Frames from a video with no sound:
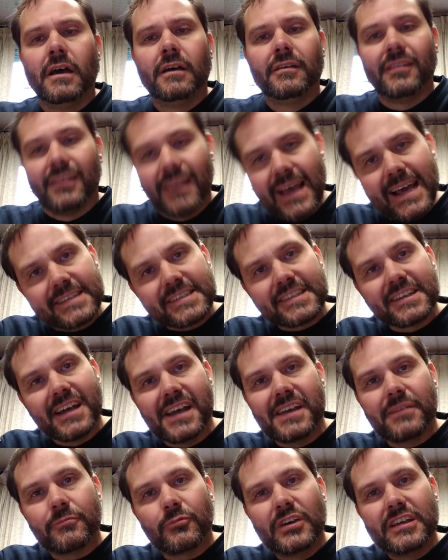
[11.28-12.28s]
Last
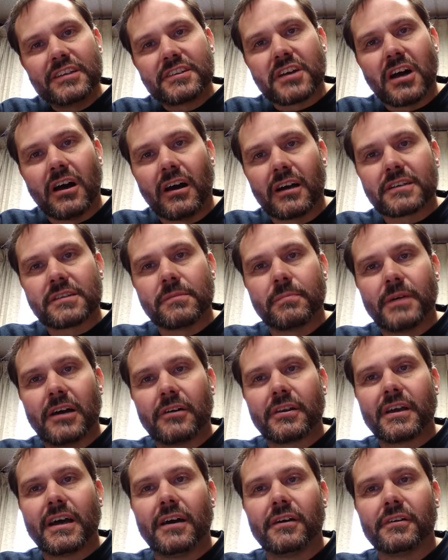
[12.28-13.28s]
night, we talked
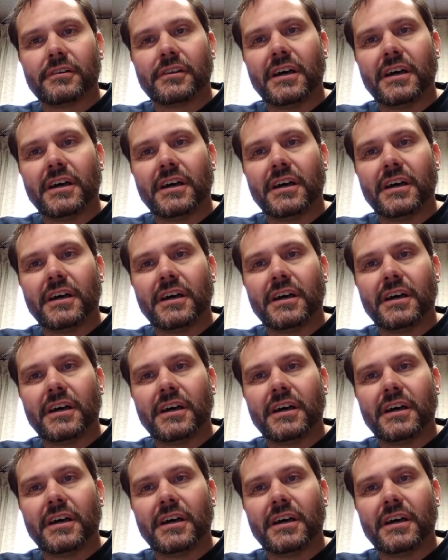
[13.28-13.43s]
about how